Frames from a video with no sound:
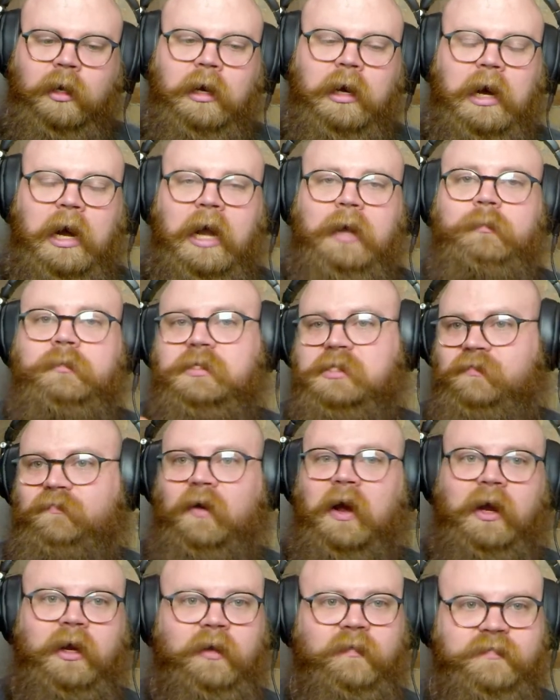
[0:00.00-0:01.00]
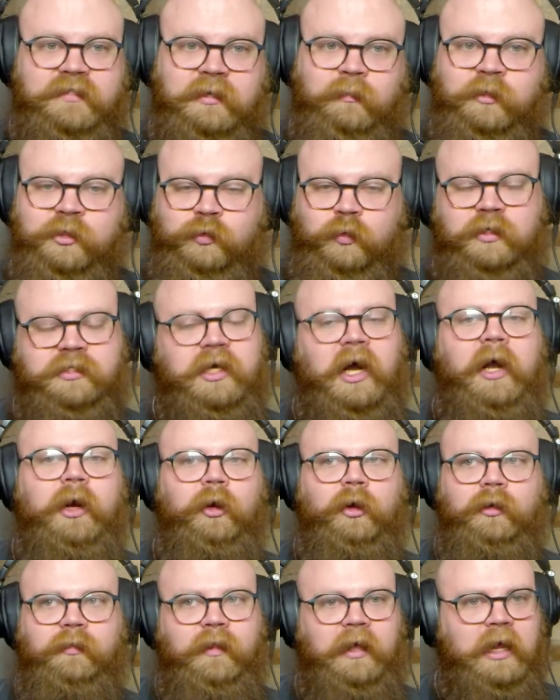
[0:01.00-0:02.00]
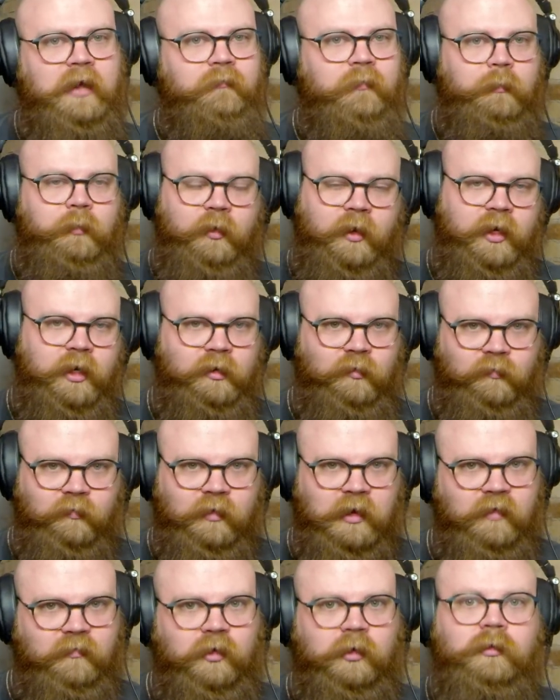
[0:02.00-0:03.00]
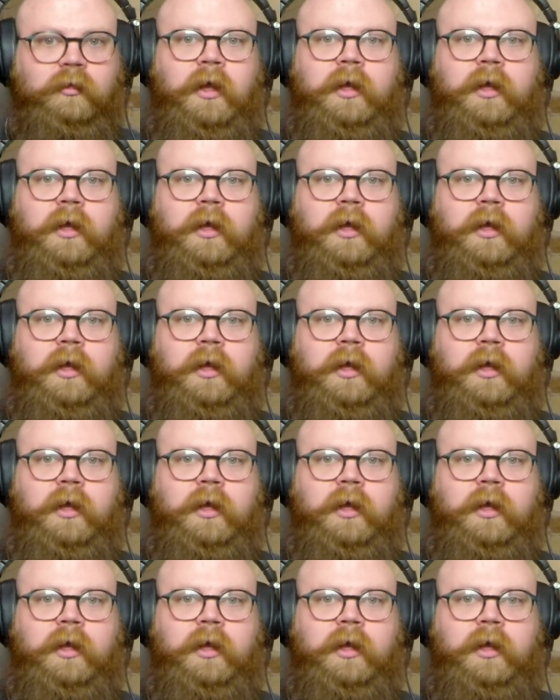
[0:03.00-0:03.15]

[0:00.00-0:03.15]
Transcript: I'm fine if someone's retired and they haven't played in forever.